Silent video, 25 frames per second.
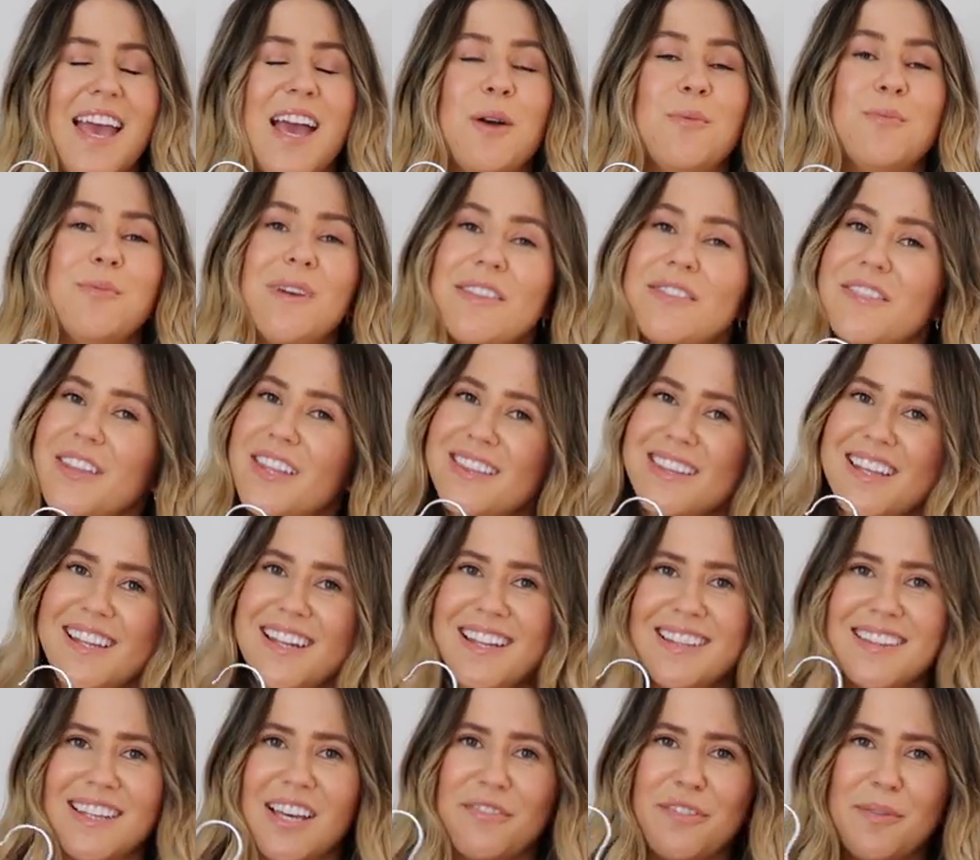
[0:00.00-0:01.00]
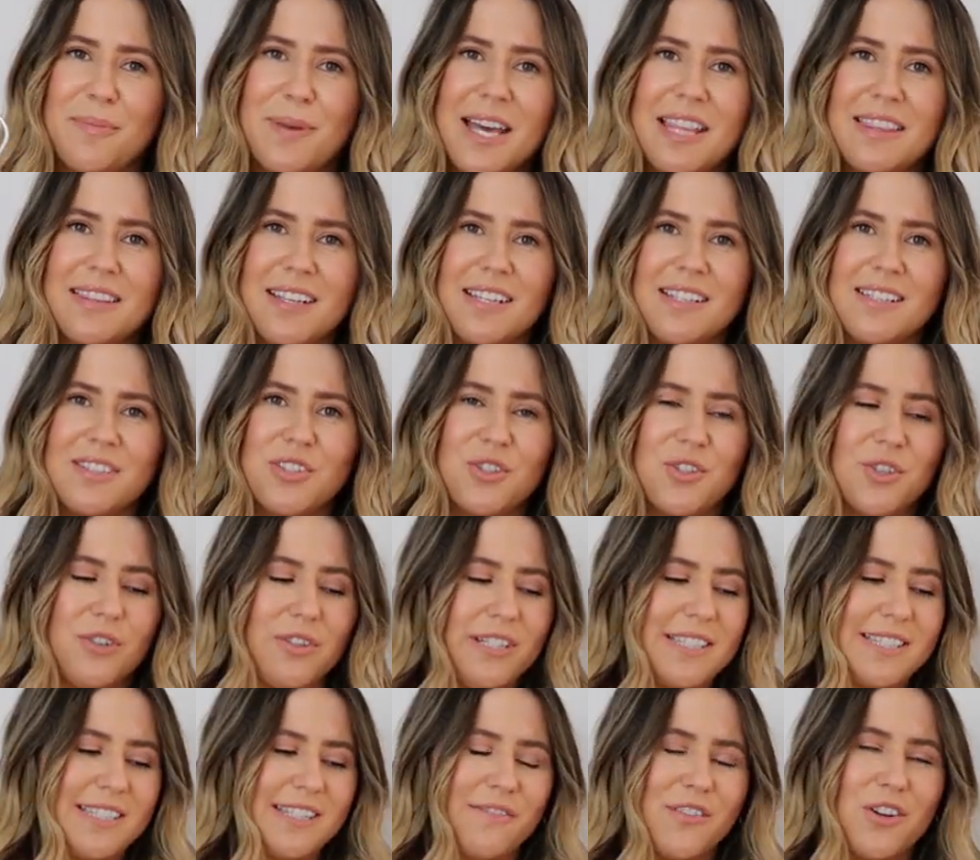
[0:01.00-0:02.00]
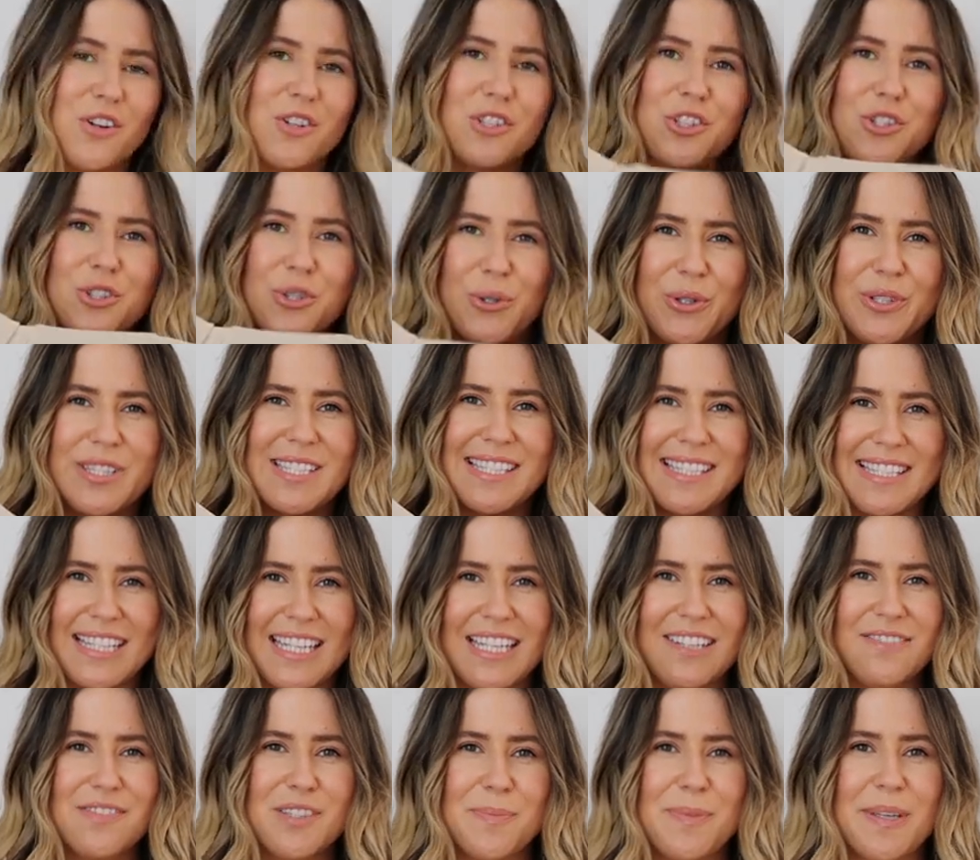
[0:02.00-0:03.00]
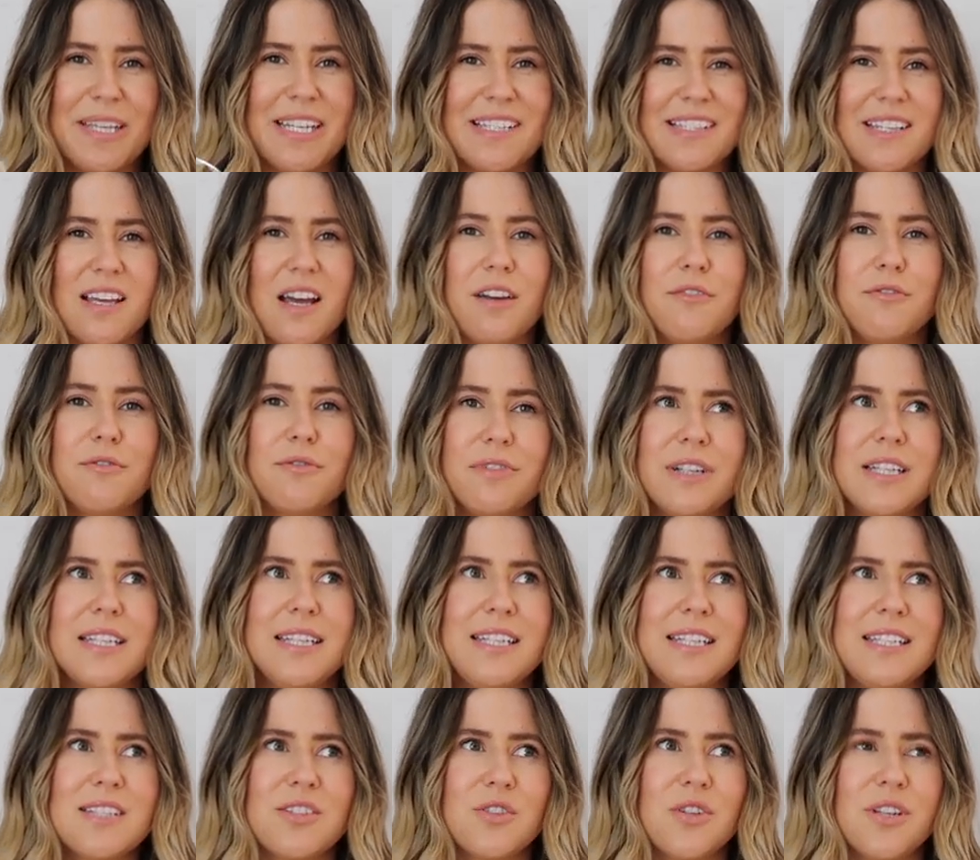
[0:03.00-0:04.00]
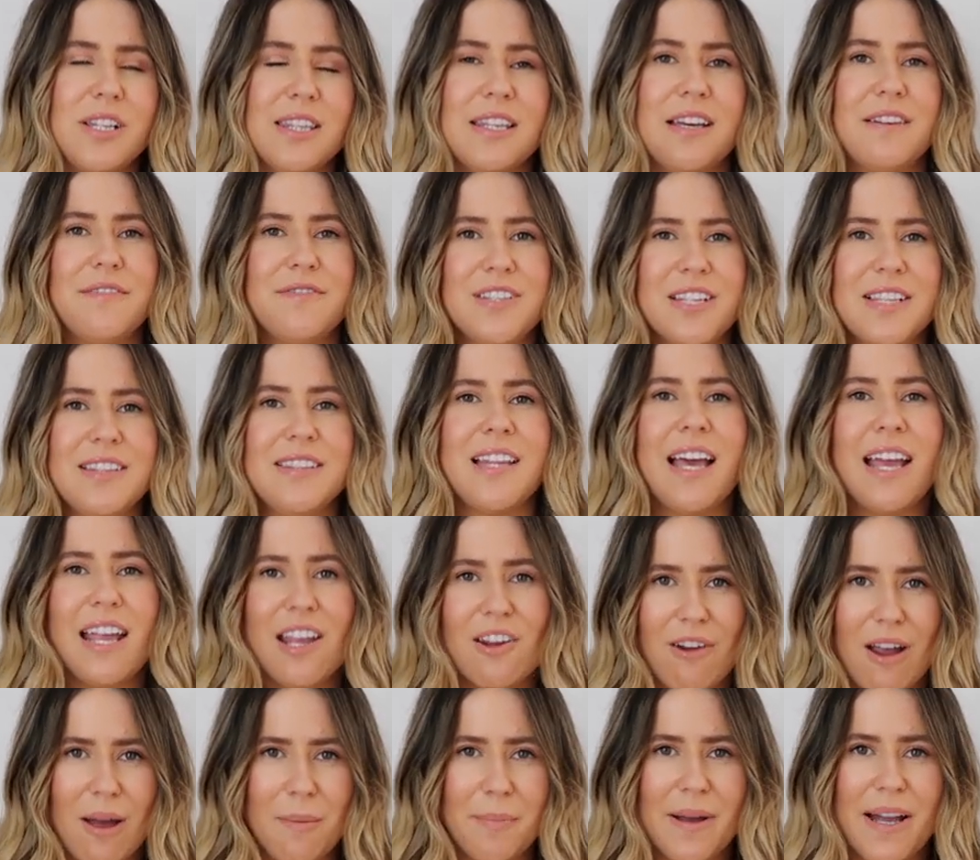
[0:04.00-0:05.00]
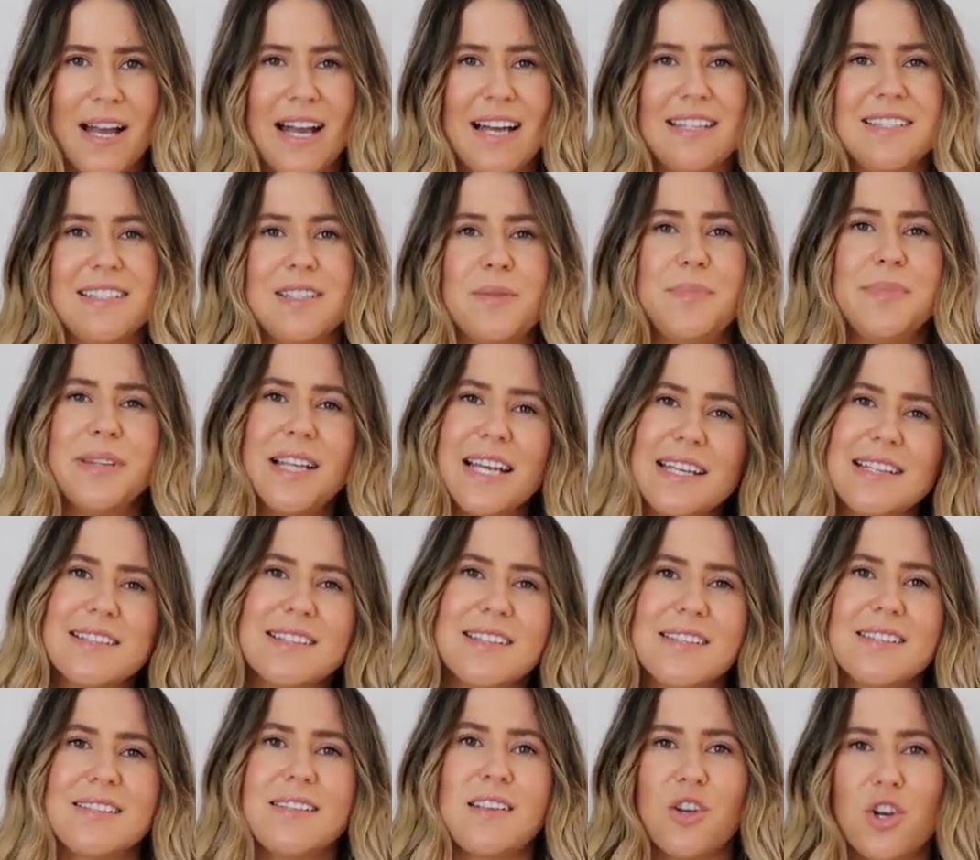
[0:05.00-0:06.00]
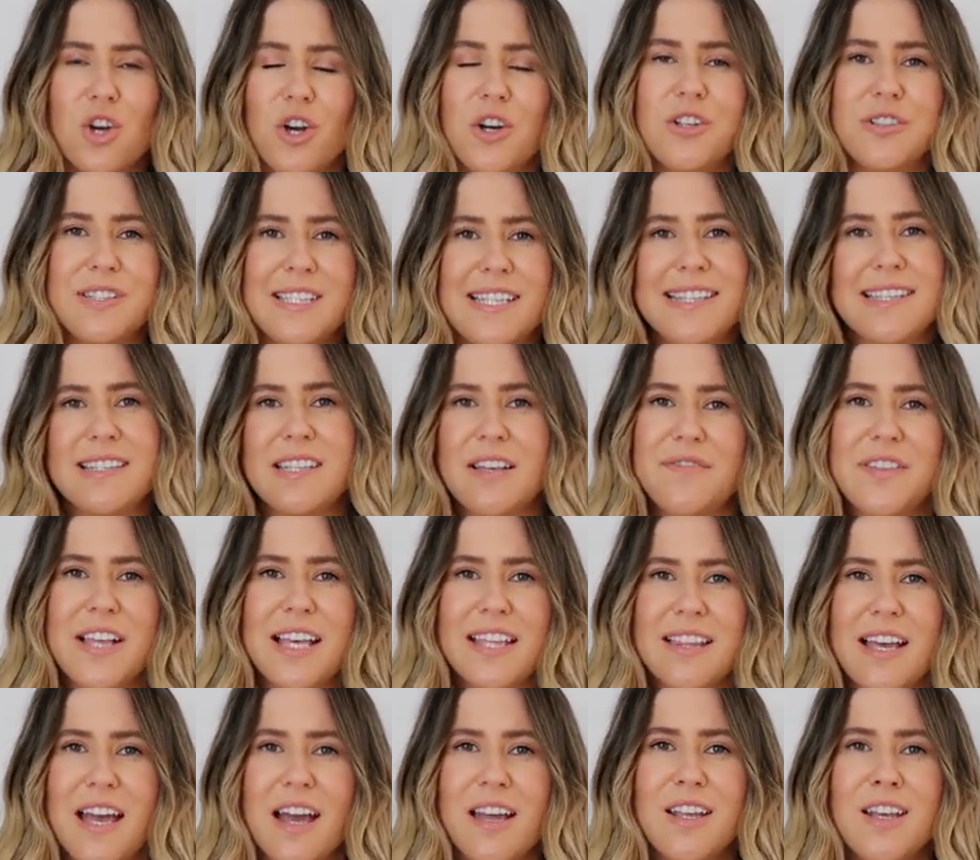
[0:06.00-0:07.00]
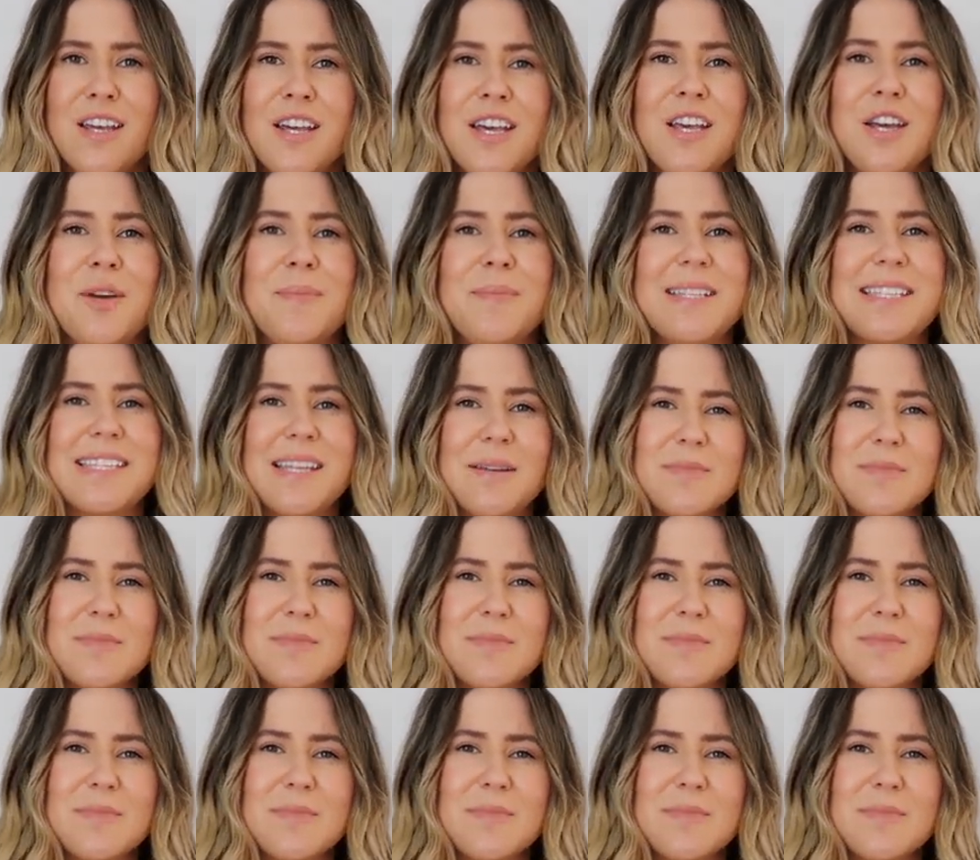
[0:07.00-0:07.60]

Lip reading: And one thing that I love about these too is they've got short sleeves, because I really sort of love to layer up under blazers and coats and stuff like that. But